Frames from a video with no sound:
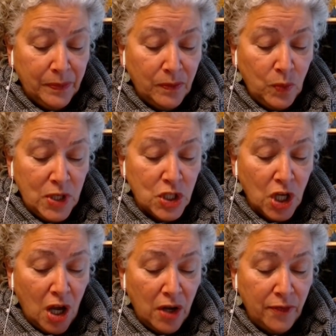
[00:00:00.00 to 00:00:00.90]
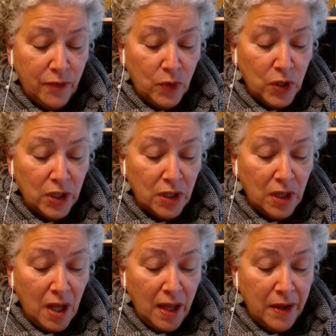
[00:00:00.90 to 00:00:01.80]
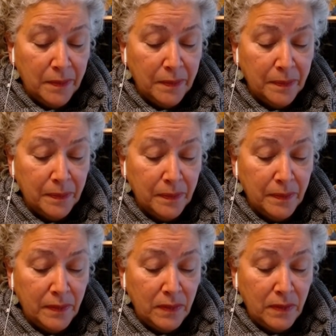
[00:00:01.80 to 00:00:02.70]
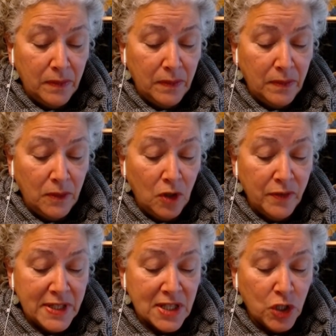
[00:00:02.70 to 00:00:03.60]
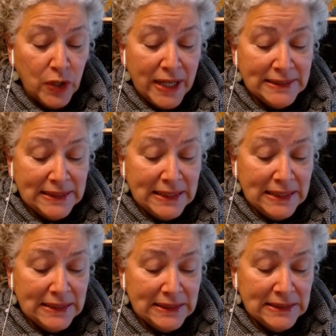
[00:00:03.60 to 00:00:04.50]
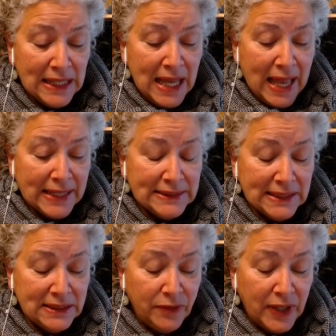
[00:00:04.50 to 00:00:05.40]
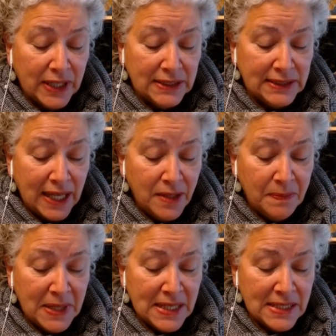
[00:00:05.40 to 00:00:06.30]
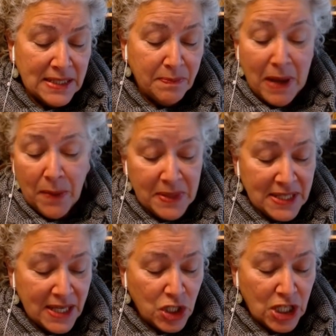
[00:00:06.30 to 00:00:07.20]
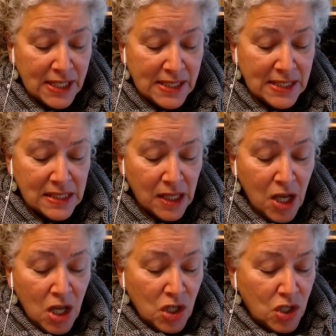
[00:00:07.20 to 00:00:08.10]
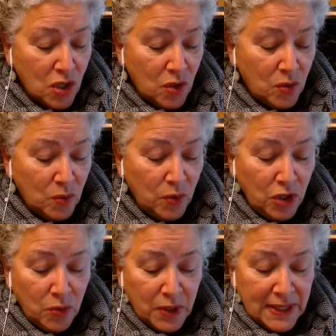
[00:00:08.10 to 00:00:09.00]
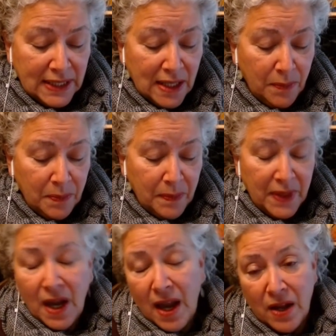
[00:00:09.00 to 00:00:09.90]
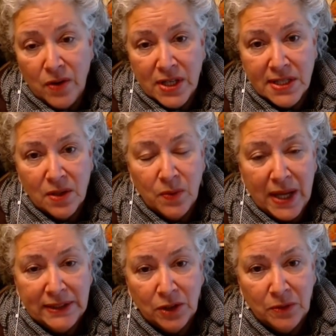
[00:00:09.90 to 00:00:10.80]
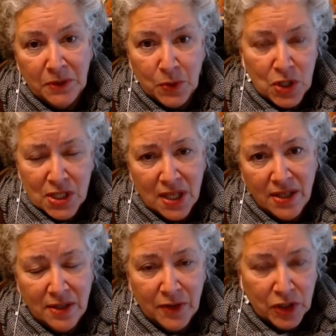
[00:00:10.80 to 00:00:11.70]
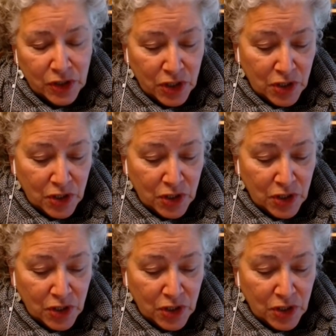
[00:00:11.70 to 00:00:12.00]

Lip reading: which are for nervous crises, excessive excitement, palpitations. So you would dig up the iris rhizomes, which is not difficult to do.